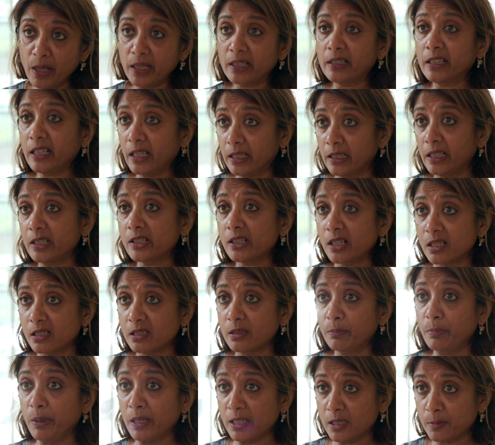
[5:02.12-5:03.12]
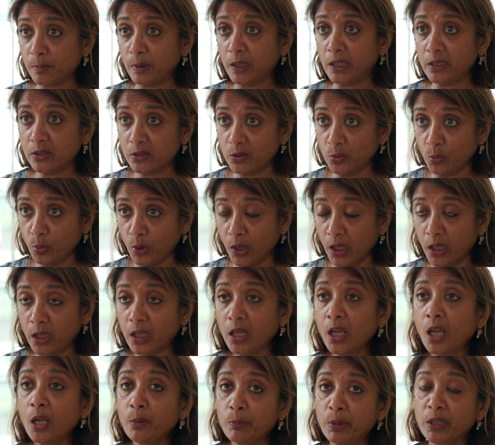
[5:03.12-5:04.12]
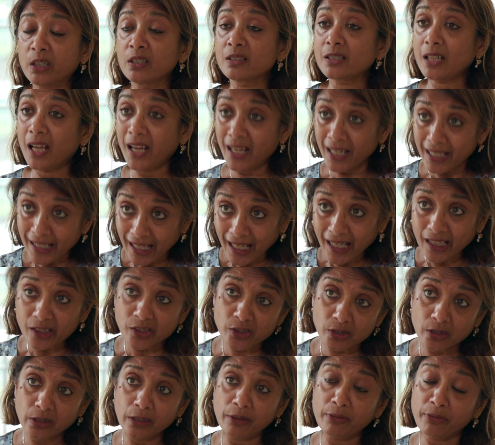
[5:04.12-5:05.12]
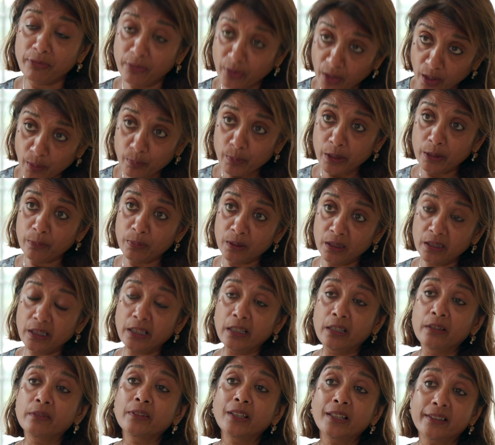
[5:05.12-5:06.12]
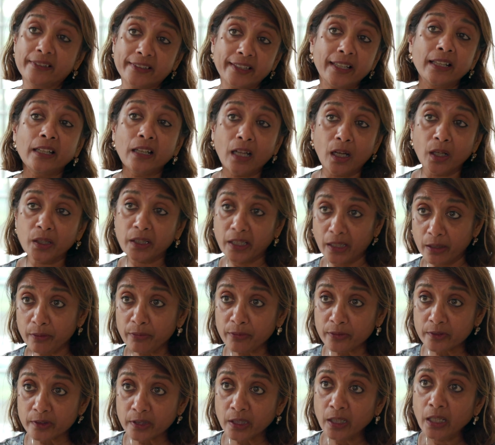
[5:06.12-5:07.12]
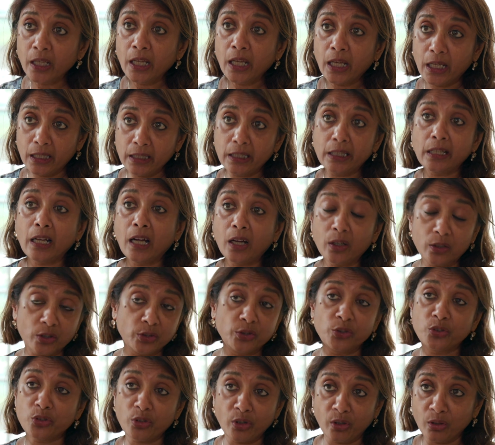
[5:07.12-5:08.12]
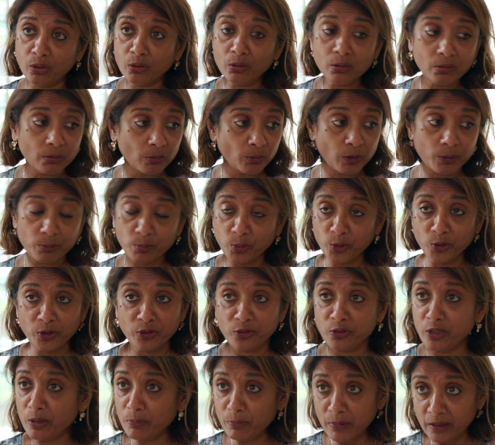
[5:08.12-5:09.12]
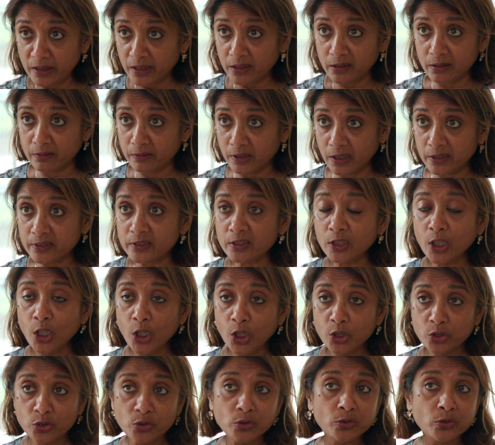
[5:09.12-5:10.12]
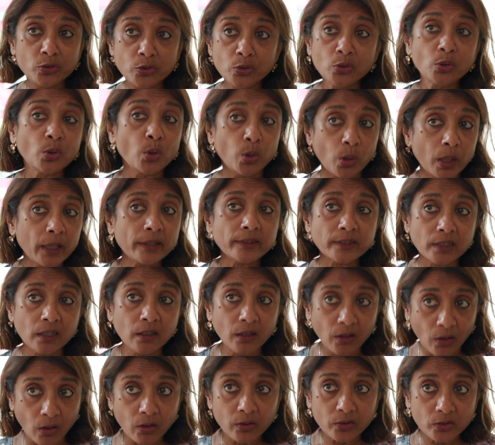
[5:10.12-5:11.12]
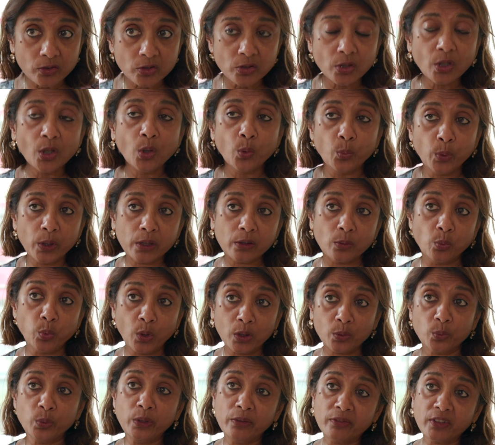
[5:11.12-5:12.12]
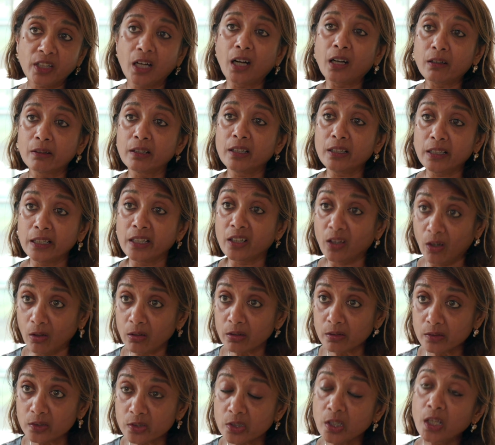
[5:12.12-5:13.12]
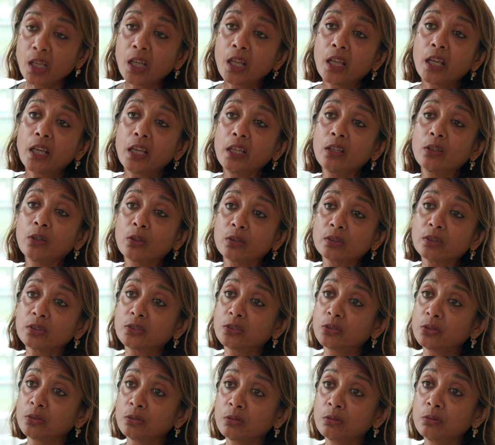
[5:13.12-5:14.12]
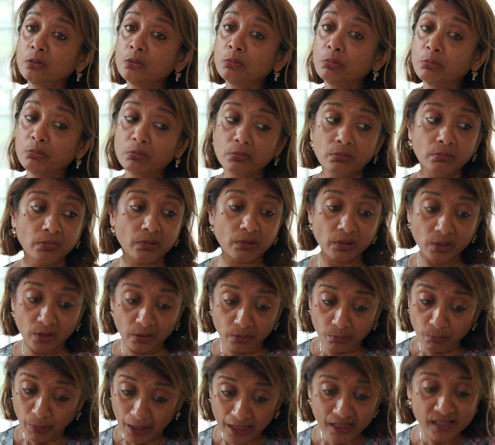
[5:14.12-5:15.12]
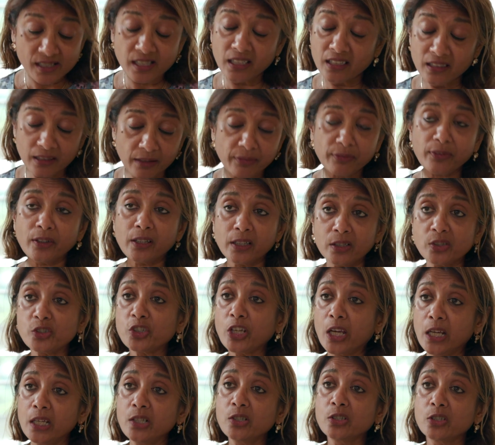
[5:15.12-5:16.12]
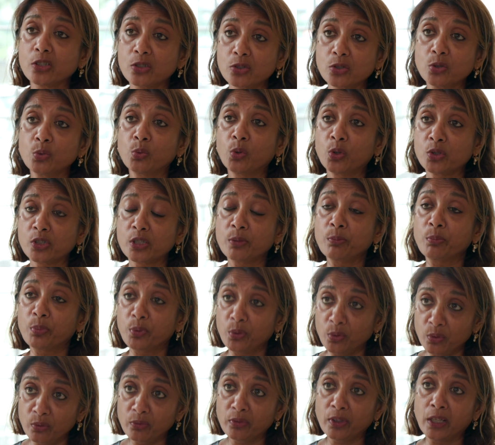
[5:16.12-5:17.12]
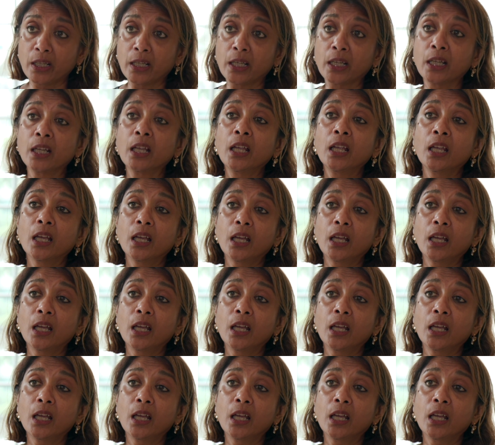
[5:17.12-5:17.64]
make the NHS the best place to work, because I actually firmly believe it's in our gift and in our control, 1.3 million of us, to do quite a lot with what we've currently got in order to make significant changes towards improving